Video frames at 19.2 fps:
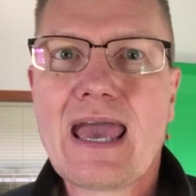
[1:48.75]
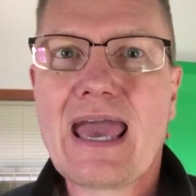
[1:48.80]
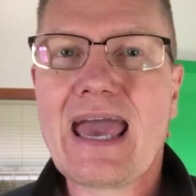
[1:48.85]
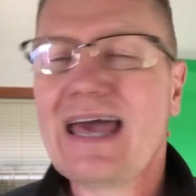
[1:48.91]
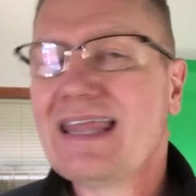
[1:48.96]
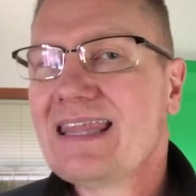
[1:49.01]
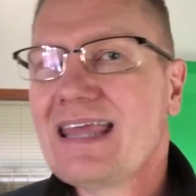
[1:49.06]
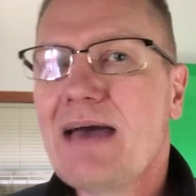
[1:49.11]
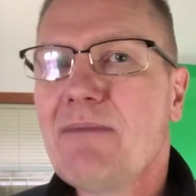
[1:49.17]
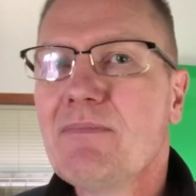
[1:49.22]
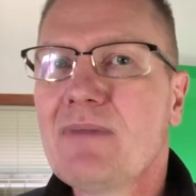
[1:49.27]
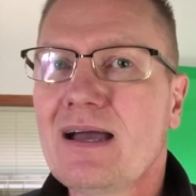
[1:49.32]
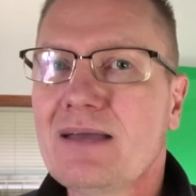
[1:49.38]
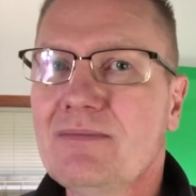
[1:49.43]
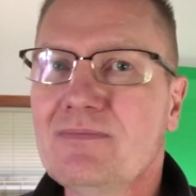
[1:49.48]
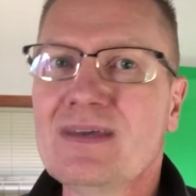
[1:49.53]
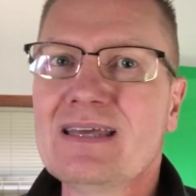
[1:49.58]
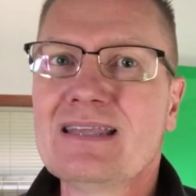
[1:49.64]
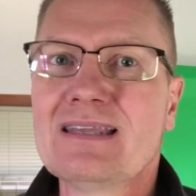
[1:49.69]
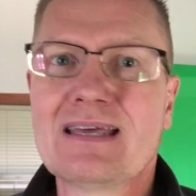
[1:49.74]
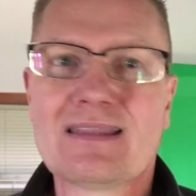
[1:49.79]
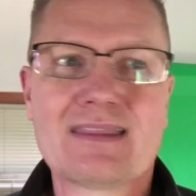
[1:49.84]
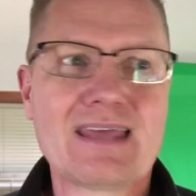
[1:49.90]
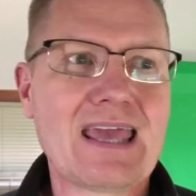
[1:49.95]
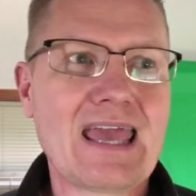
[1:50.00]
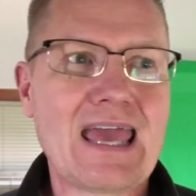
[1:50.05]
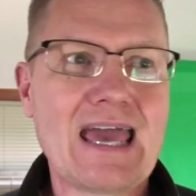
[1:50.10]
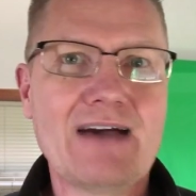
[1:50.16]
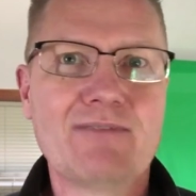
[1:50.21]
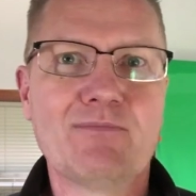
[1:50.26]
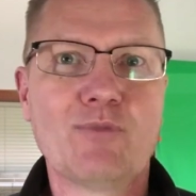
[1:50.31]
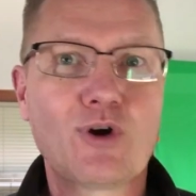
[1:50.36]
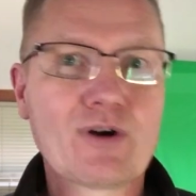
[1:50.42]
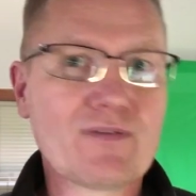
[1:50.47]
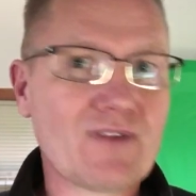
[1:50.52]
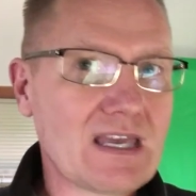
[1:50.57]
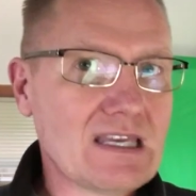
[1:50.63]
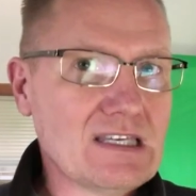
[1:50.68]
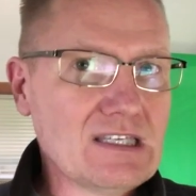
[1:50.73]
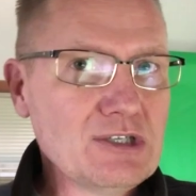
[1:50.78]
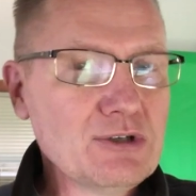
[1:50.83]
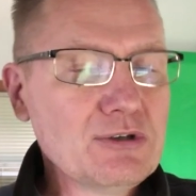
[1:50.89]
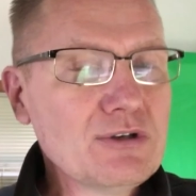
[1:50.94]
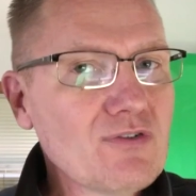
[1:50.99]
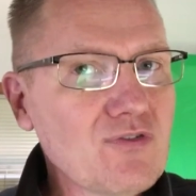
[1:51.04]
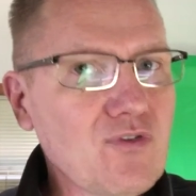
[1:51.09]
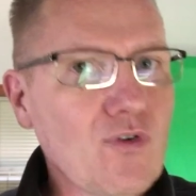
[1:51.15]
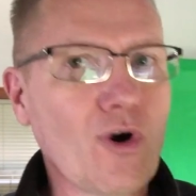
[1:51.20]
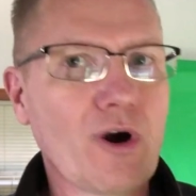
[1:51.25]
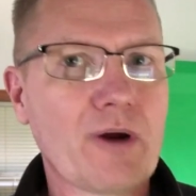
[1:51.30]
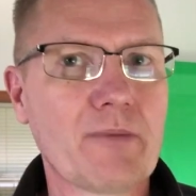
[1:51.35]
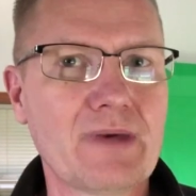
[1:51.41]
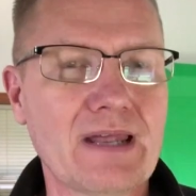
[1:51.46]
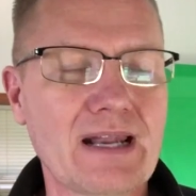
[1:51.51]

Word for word: and that might mean that they have more of a uniform,